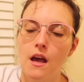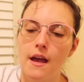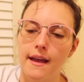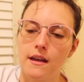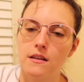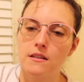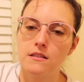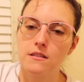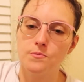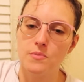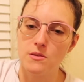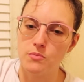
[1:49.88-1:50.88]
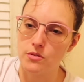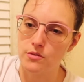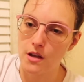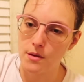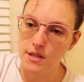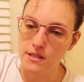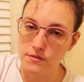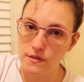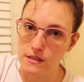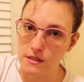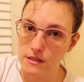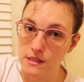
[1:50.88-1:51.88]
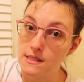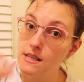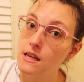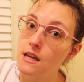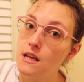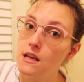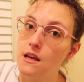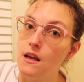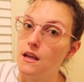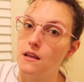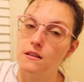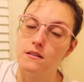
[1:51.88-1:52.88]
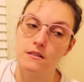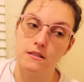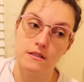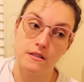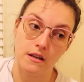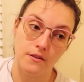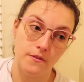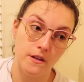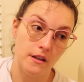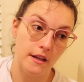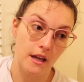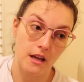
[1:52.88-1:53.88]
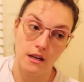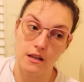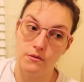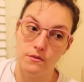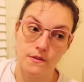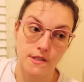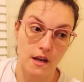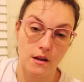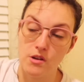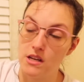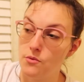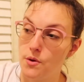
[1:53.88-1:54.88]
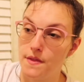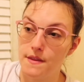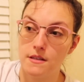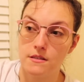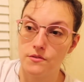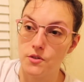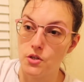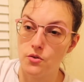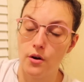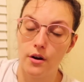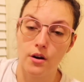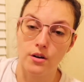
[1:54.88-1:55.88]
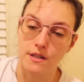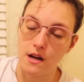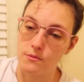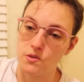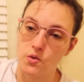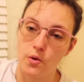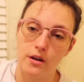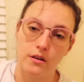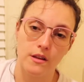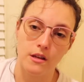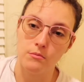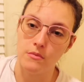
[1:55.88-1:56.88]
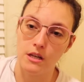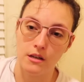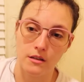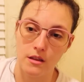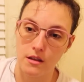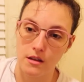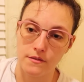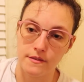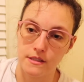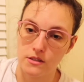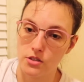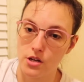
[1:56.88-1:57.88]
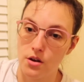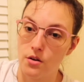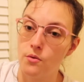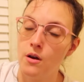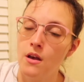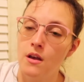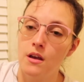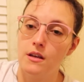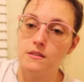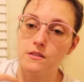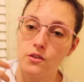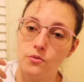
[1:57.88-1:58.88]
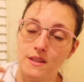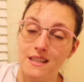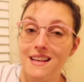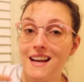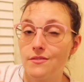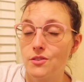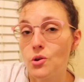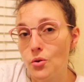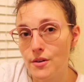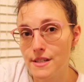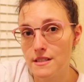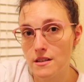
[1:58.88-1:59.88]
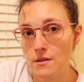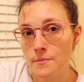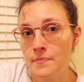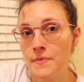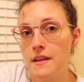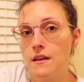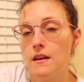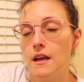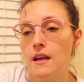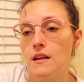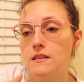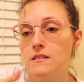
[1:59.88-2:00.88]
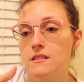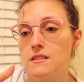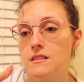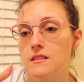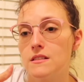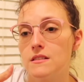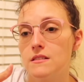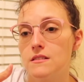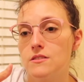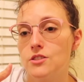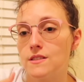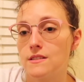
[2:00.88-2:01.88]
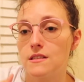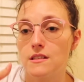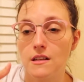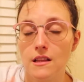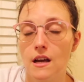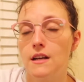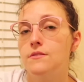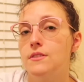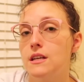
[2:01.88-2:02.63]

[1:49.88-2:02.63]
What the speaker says: and people coming to visit the city. And I feel like any time anyone thinks of New York or Times Square, they immediately think of this show. And so with the lack of tourism and just the decline of